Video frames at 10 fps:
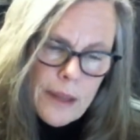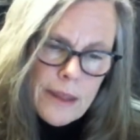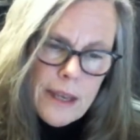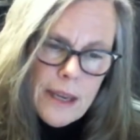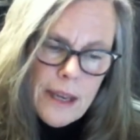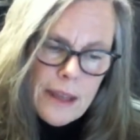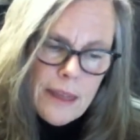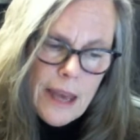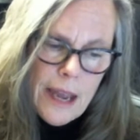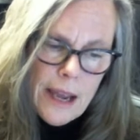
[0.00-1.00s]
The
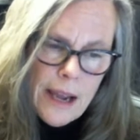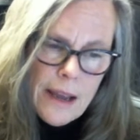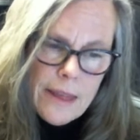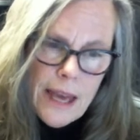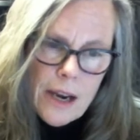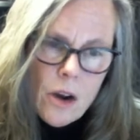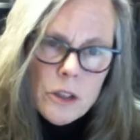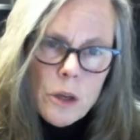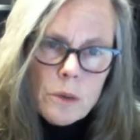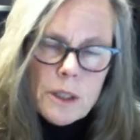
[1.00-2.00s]
thing that
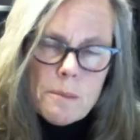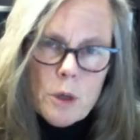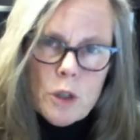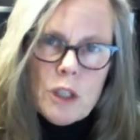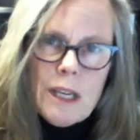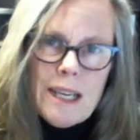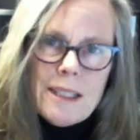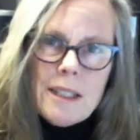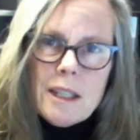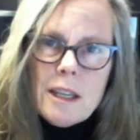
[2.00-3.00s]
also is emerging
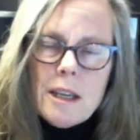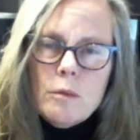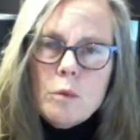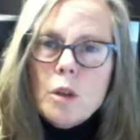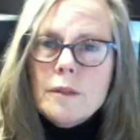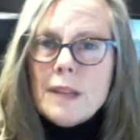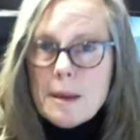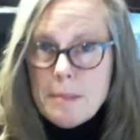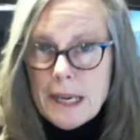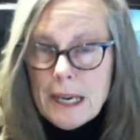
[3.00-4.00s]
is the role of
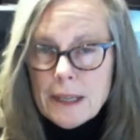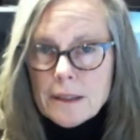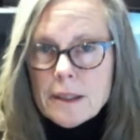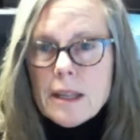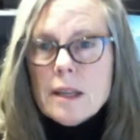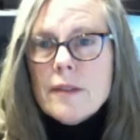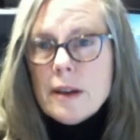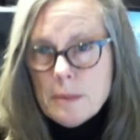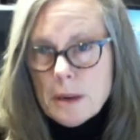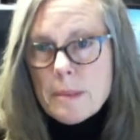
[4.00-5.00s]
diabetes in the
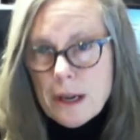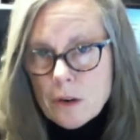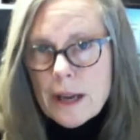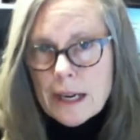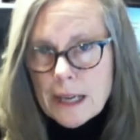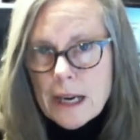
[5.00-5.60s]
development of pancreatic